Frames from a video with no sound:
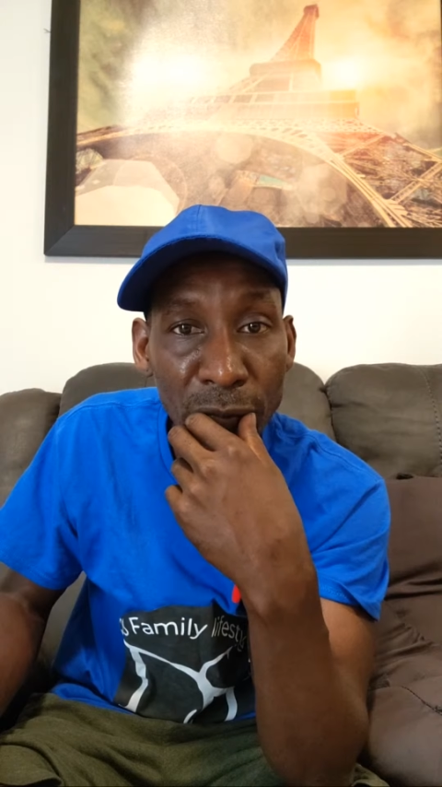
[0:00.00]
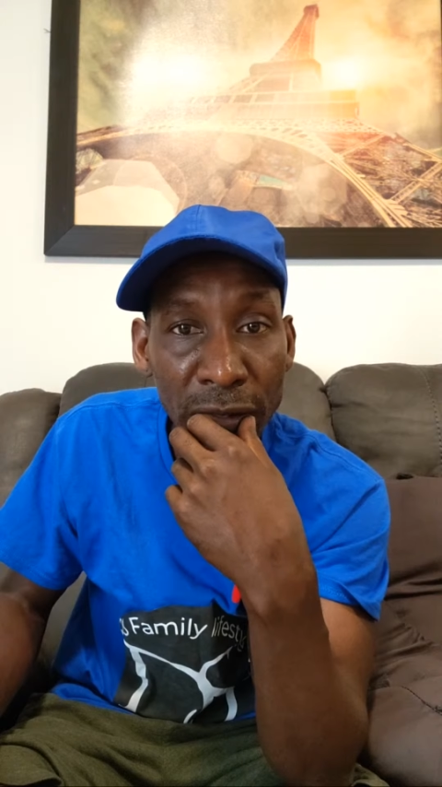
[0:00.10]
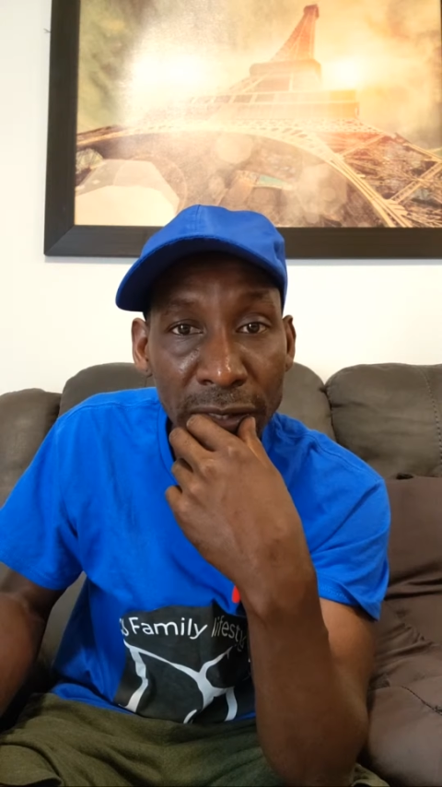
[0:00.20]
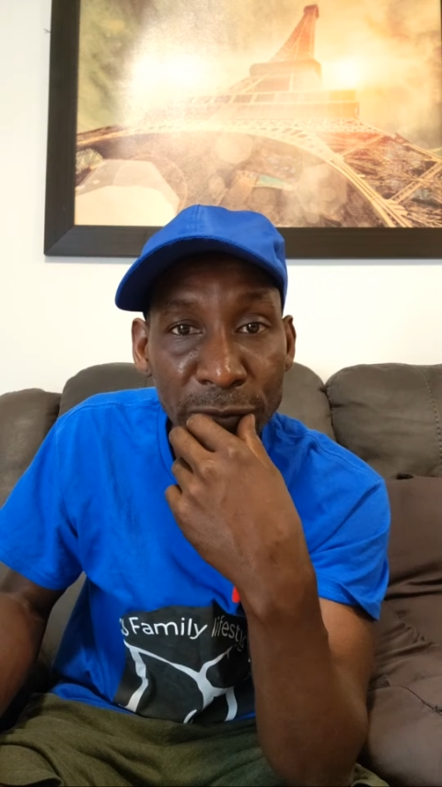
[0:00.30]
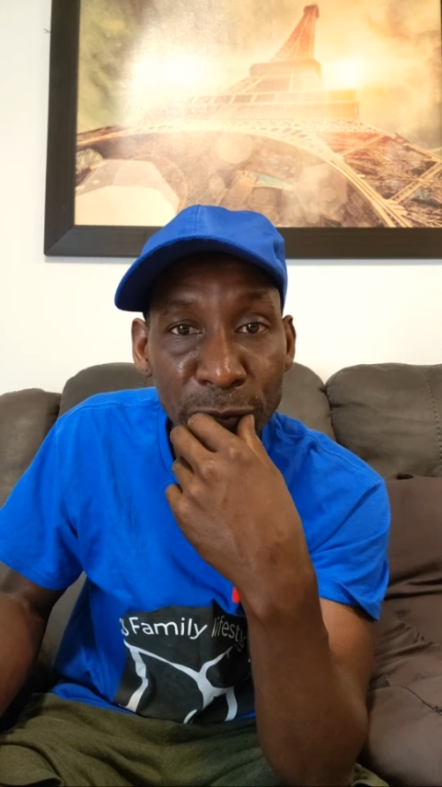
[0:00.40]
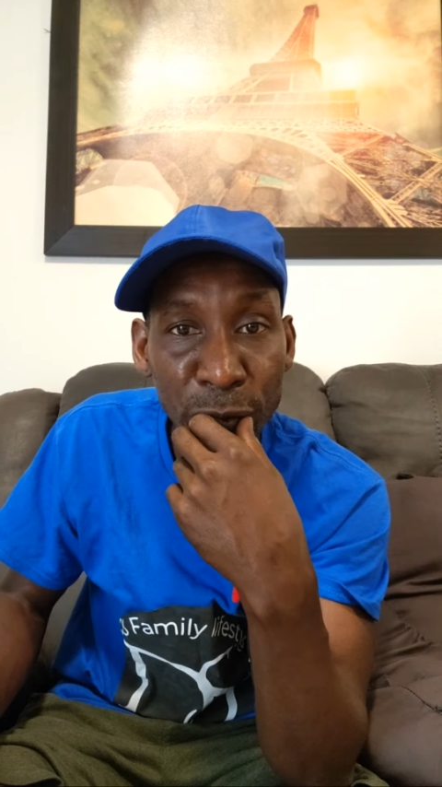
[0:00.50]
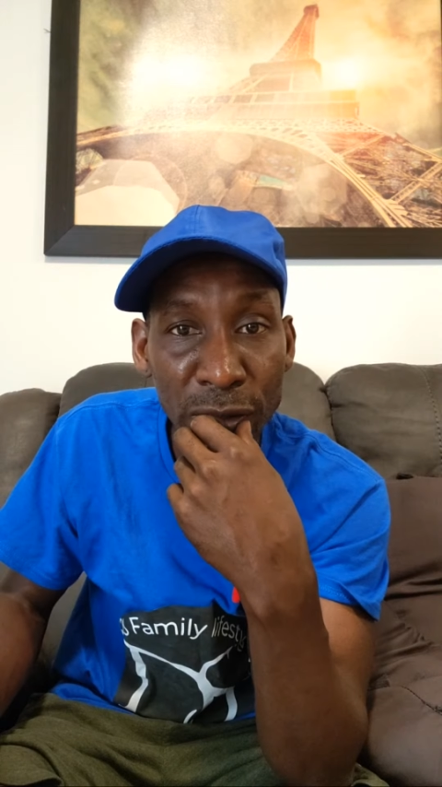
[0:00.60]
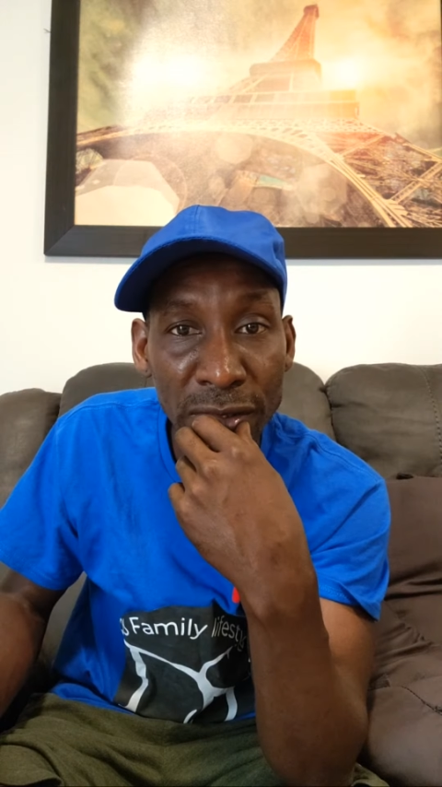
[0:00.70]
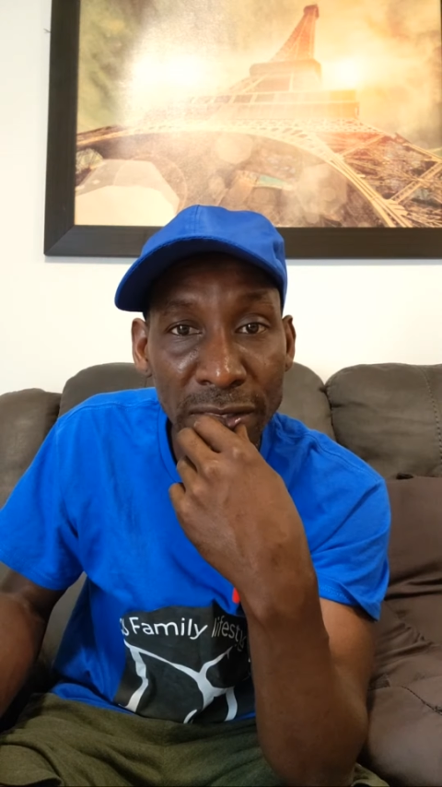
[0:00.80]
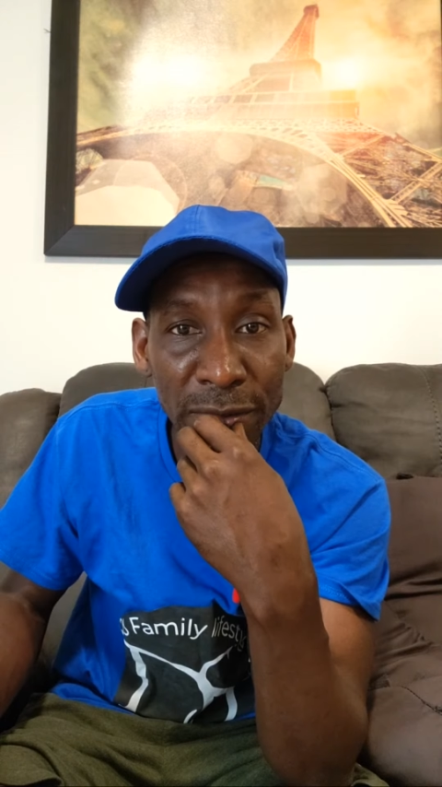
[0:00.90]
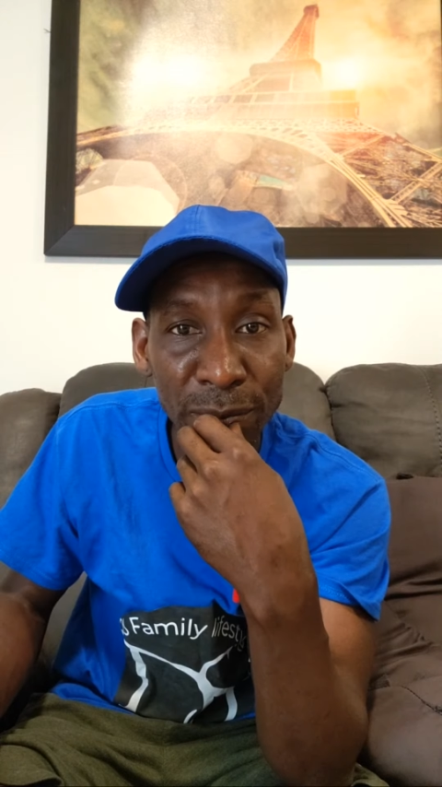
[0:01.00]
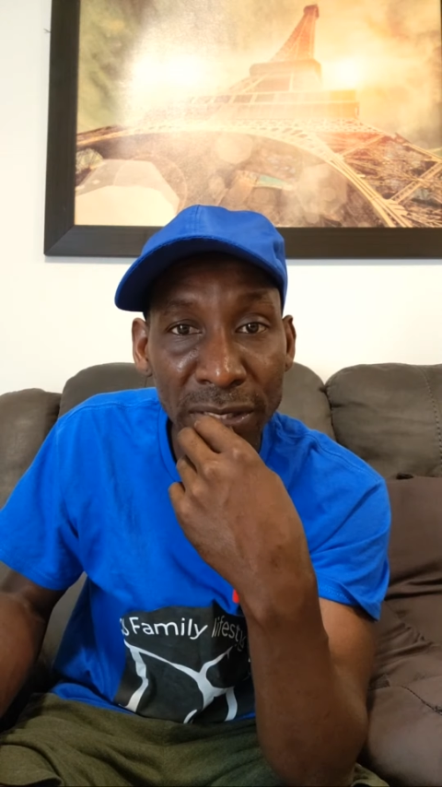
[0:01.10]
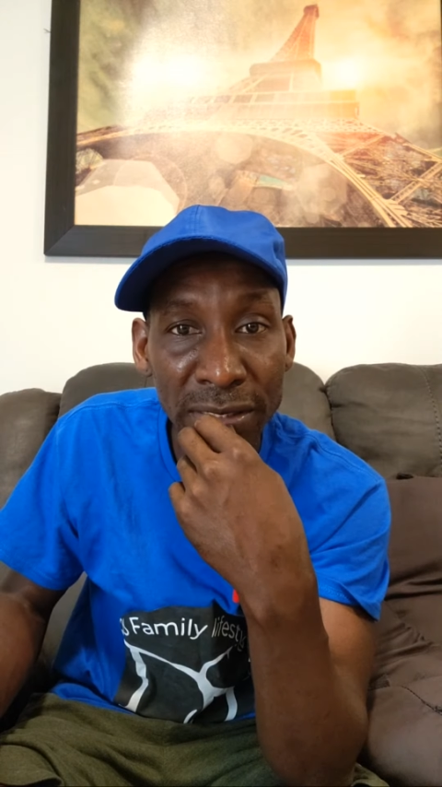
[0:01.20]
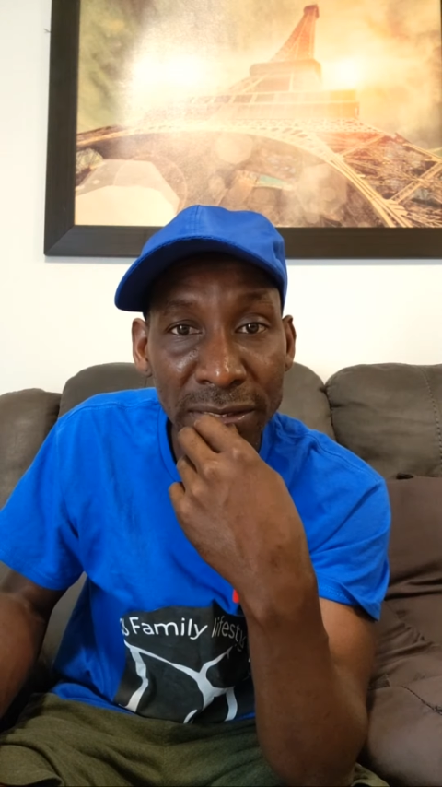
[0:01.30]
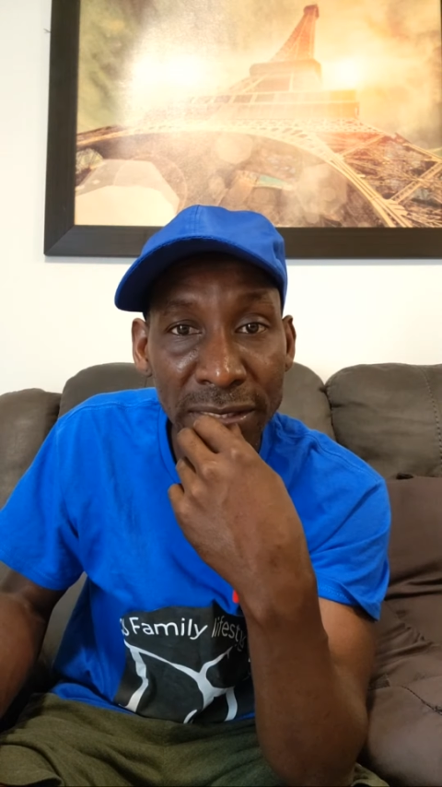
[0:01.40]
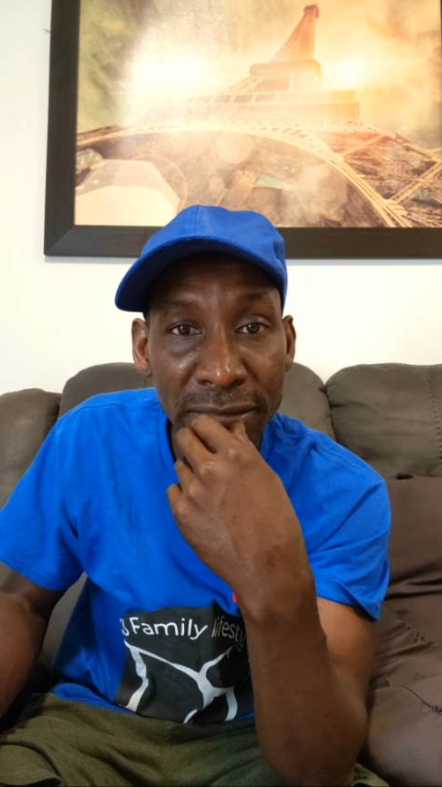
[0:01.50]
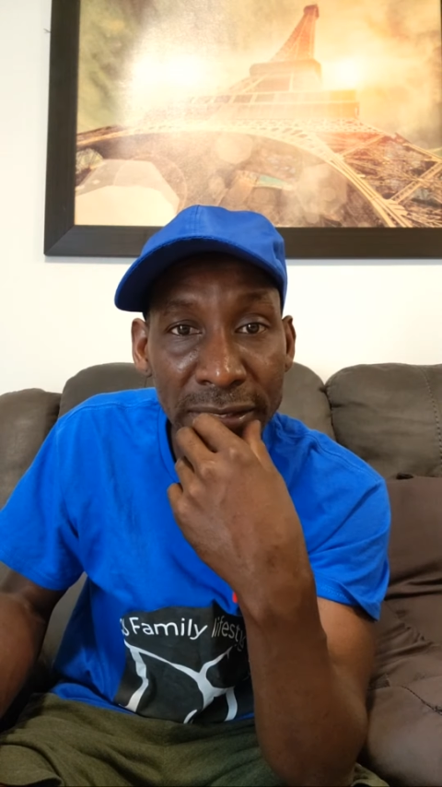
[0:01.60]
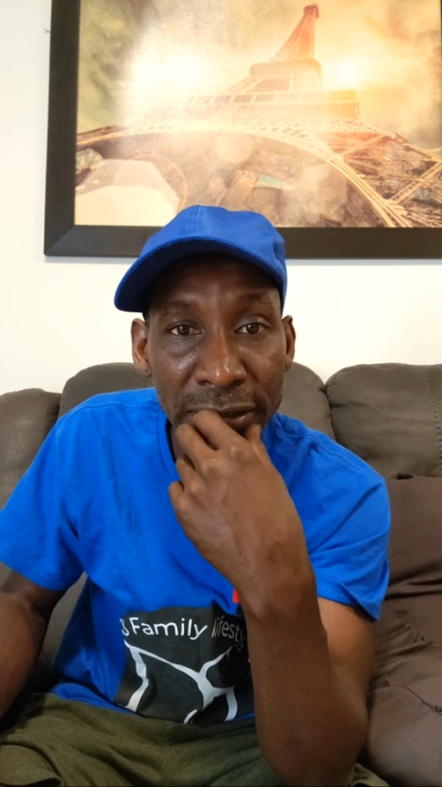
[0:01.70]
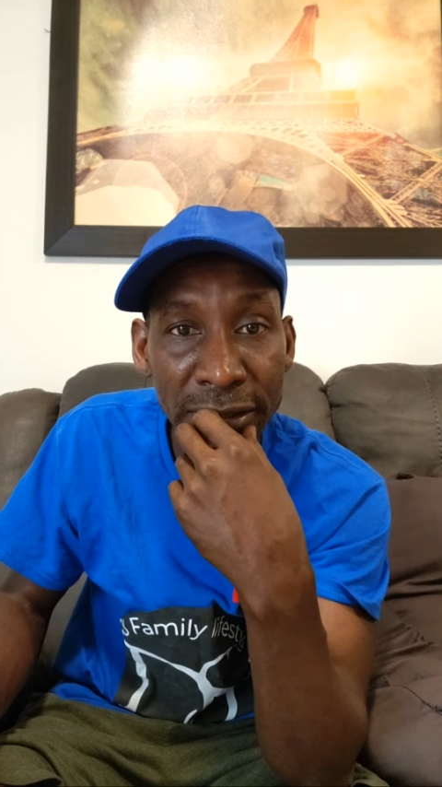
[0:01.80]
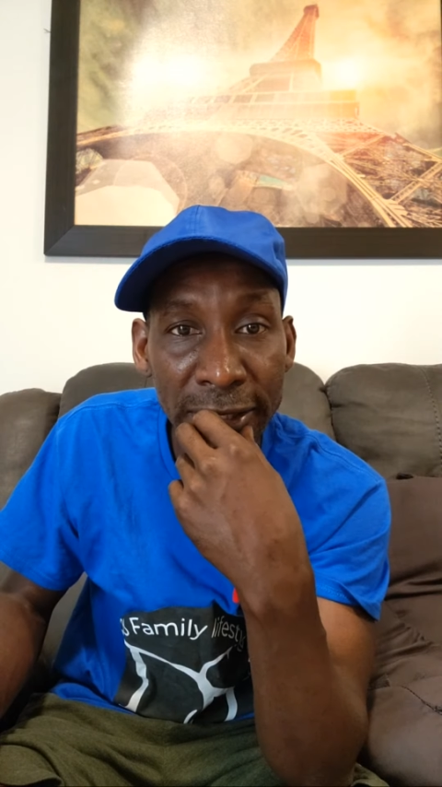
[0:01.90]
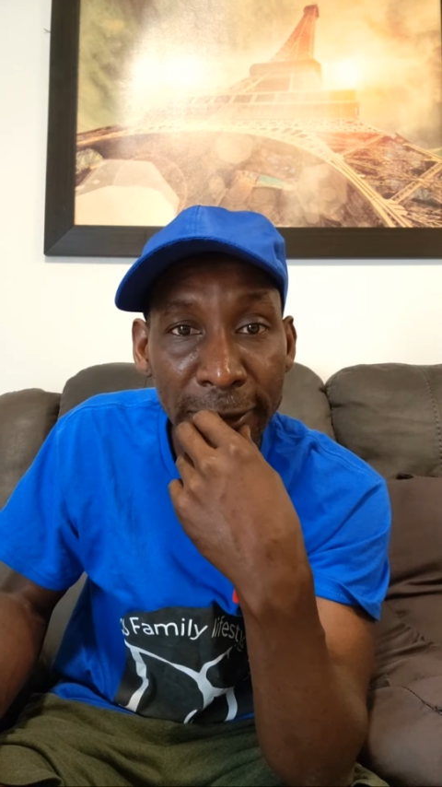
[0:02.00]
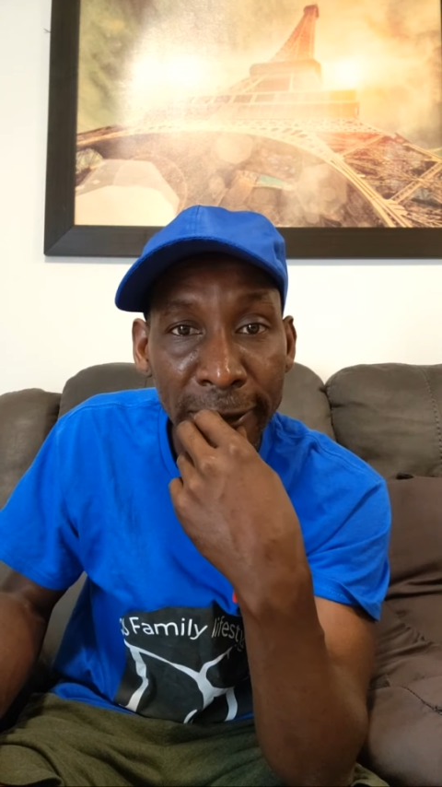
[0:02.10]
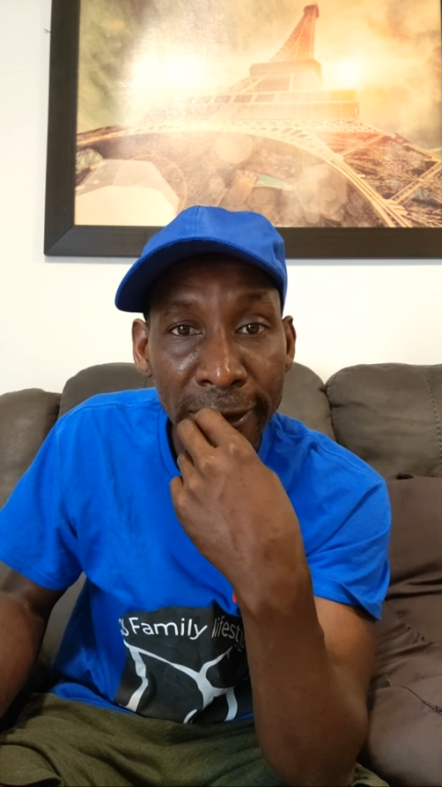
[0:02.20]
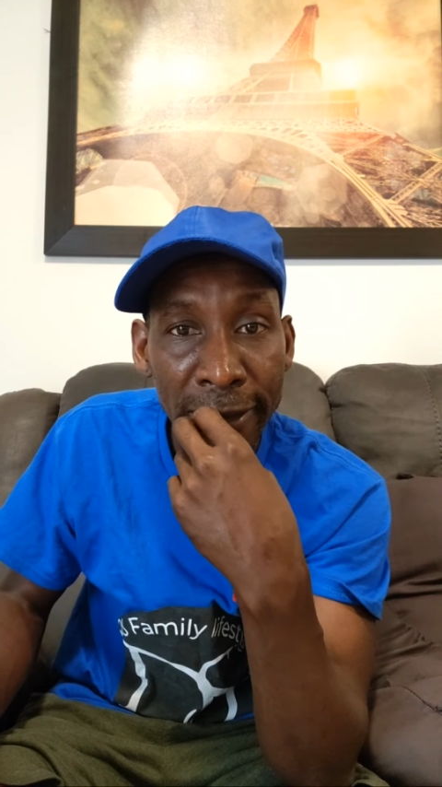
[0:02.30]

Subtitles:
Village foodie says blessing, sissy.